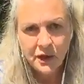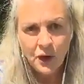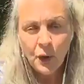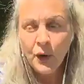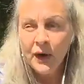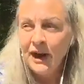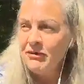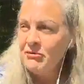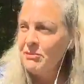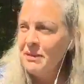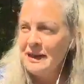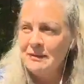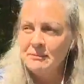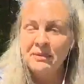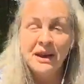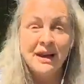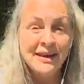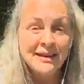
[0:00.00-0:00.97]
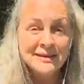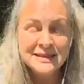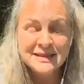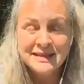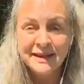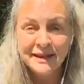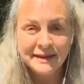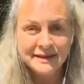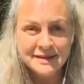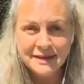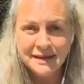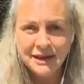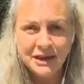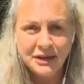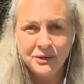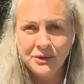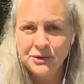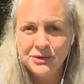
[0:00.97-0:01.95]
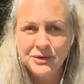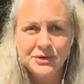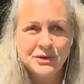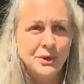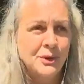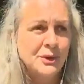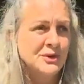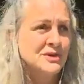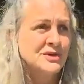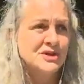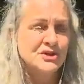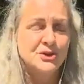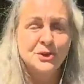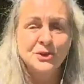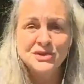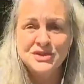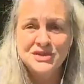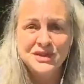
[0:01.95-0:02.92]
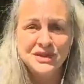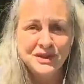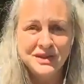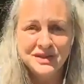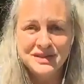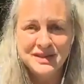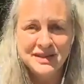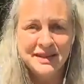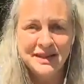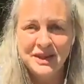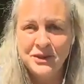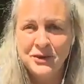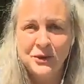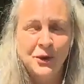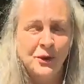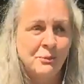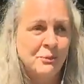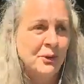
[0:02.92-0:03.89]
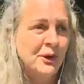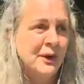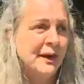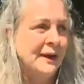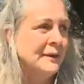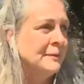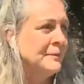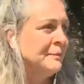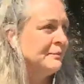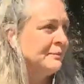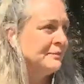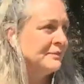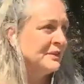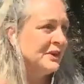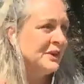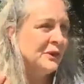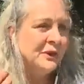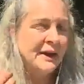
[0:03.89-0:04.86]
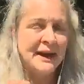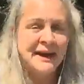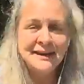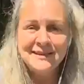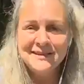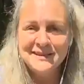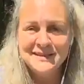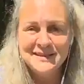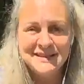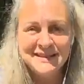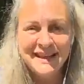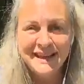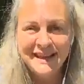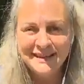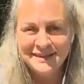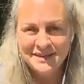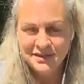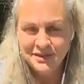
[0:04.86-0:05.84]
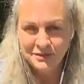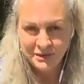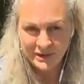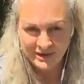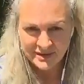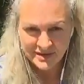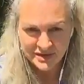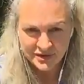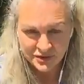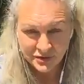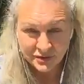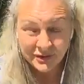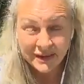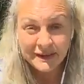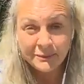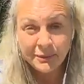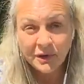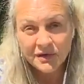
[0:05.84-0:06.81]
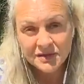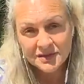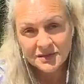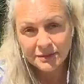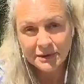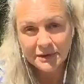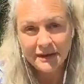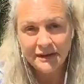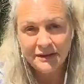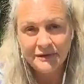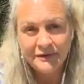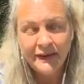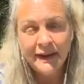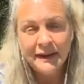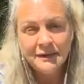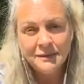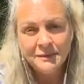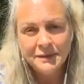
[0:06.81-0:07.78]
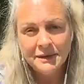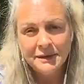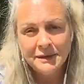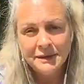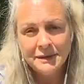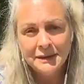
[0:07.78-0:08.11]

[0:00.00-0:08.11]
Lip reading: or have been blindsiding you or short-circuiting you or putting your head in the sand to what is truly possible and available